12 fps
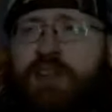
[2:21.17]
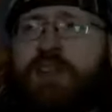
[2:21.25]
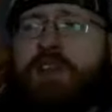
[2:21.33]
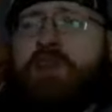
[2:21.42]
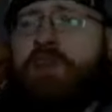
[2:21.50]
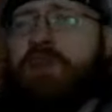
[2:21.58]
in,
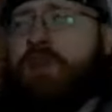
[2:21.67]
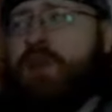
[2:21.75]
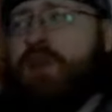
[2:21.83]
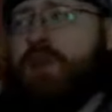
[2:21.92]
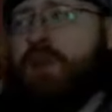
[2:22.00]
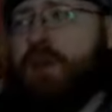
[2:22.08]
in the
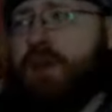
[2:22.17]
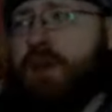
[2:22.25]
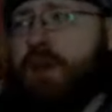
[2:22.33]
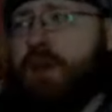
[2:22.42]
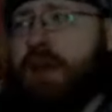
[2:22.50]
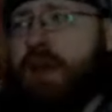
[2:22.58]
middle.
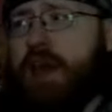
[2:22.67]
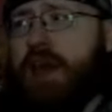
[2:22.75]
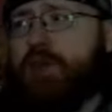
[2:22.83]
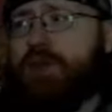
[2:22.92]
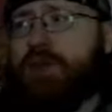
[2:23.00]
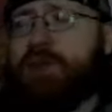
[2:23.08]

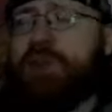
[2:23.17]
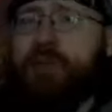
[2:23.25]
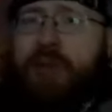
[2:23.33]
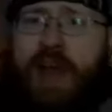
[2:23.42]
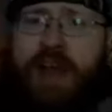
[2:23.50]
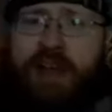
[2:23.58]
At proves the
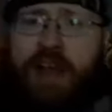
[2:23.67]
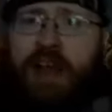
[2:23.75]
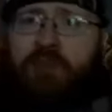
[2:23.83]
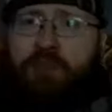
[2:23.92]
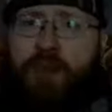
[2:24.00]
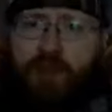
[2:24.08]
bad
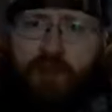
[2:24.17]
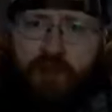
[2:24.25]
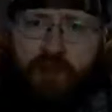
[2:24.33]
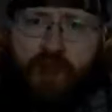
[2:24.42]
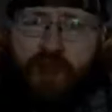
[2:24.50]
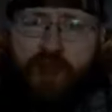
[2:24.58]
guy's Mother
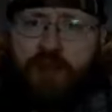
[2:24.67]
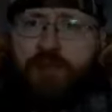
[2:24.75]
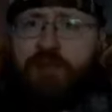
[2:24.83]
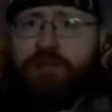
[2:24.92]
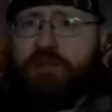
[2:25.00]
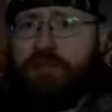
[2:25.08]

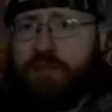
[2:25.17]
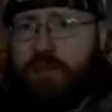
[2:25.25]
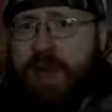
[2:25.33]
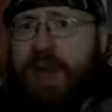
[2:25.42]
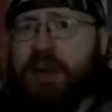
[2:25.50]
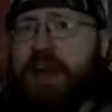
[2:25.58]
Brain, the
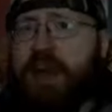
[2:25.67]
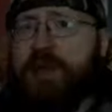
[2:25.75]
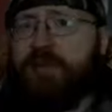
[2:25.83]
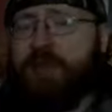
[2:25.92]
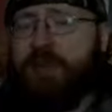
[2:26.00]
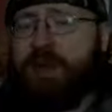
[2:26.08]
bad guy
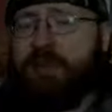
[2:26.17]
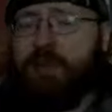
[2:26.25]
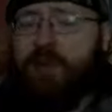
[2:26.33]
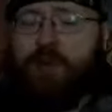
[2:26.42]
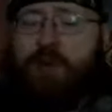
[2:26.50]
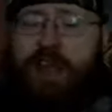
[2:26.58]
from
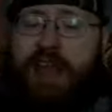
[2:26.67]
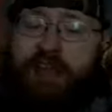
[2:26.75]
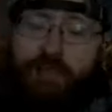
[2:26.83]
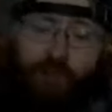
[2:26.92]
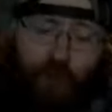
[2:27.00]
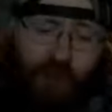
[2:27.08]
Metroid, and
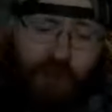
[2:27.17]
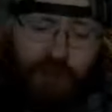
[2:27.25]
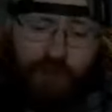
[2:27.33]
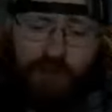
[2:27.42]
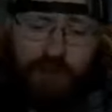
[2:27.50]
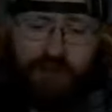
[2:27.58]
the voice.
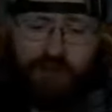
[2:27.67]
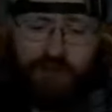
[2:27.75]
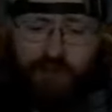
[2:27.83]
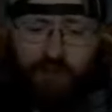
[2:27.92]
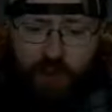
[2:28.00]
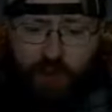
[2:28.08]
I recognize
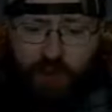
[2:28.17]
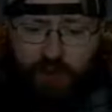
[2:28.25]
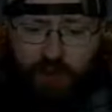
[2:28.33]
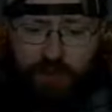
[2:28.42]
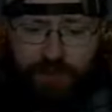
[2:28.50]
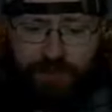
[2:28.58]
the
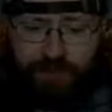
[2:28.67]
voice